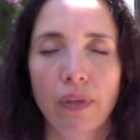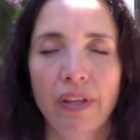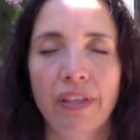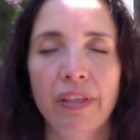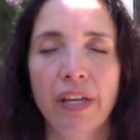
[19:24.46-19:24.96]

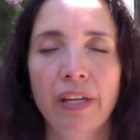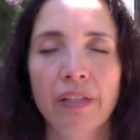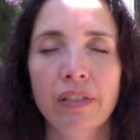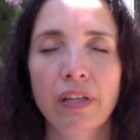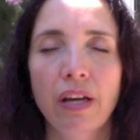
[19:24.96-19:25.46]
And
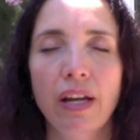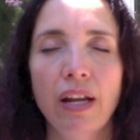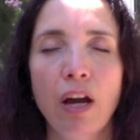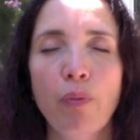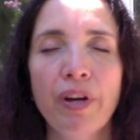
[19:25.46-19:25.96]
then I
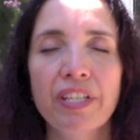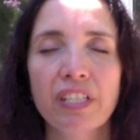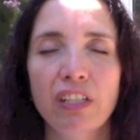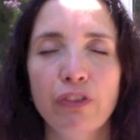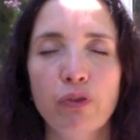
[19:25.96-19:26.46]
allow
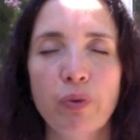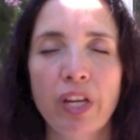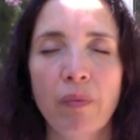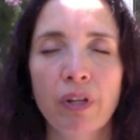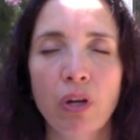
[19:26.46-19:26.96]
myself to
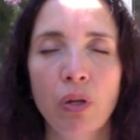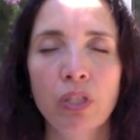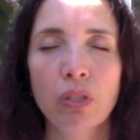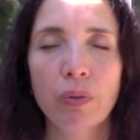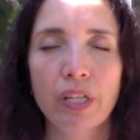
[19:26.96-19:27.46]
become a
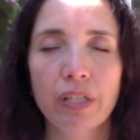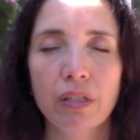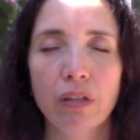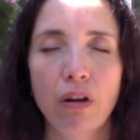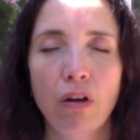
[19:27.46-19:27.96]
conduit
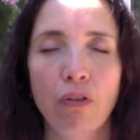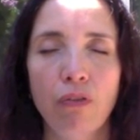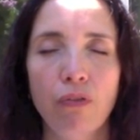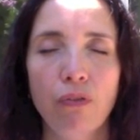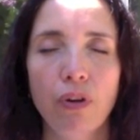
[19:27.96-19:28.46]
of
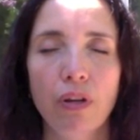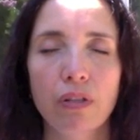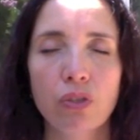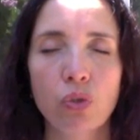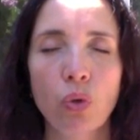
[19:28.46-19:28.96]

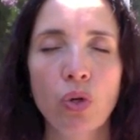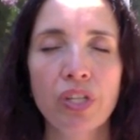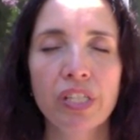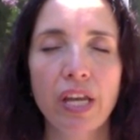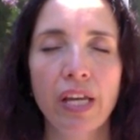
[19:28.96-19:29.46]

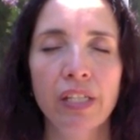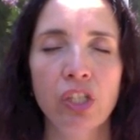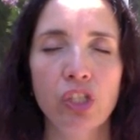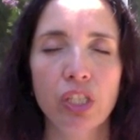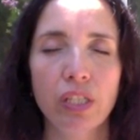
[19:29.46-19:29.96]
source
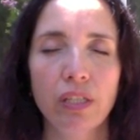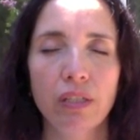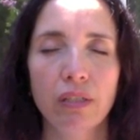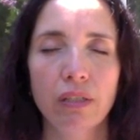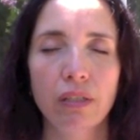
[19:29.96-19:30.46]
energy,
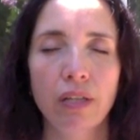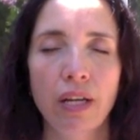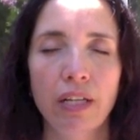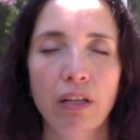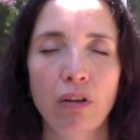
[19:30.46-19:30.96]

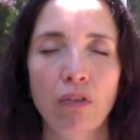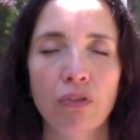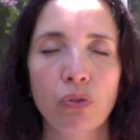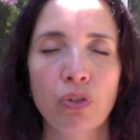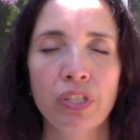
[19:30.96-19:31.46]
light, love,
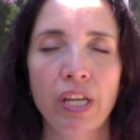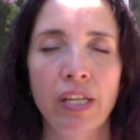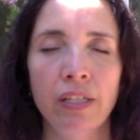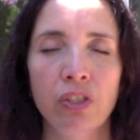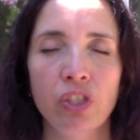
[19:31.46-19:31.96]
source
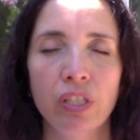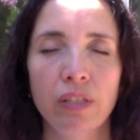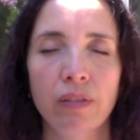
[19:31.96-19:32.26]
energy,